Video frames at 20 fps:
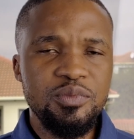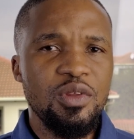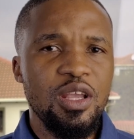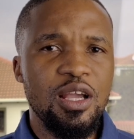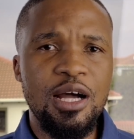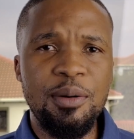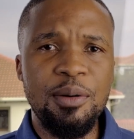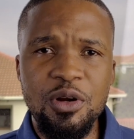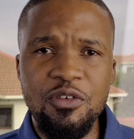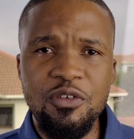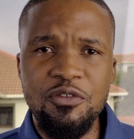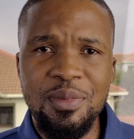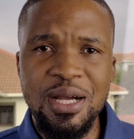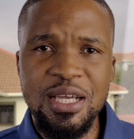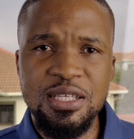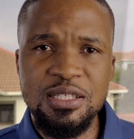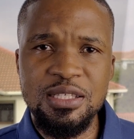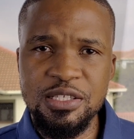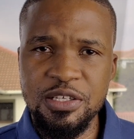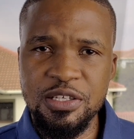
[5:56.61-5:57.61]
couple of
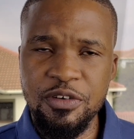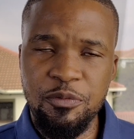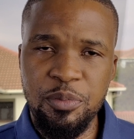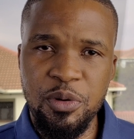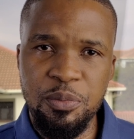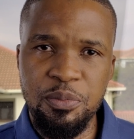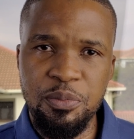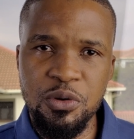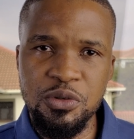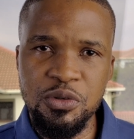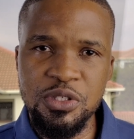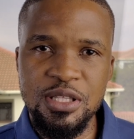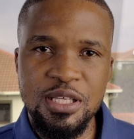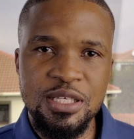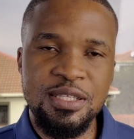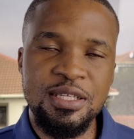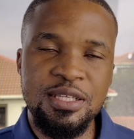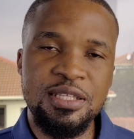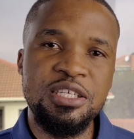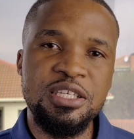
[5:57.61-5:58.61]
marketers have proposed.
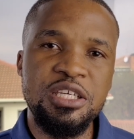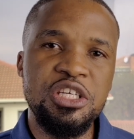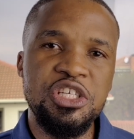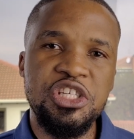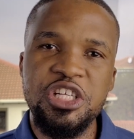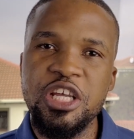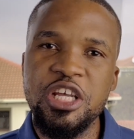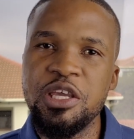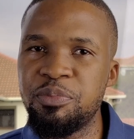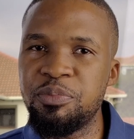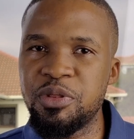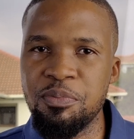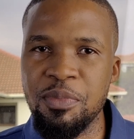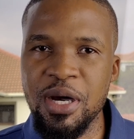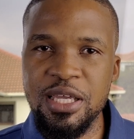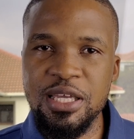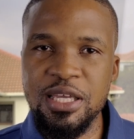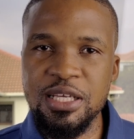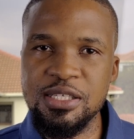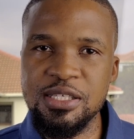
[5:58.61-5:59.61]
There's the T-shaped
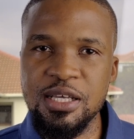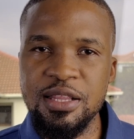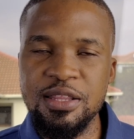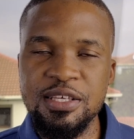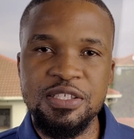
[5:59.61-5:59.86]
marketer,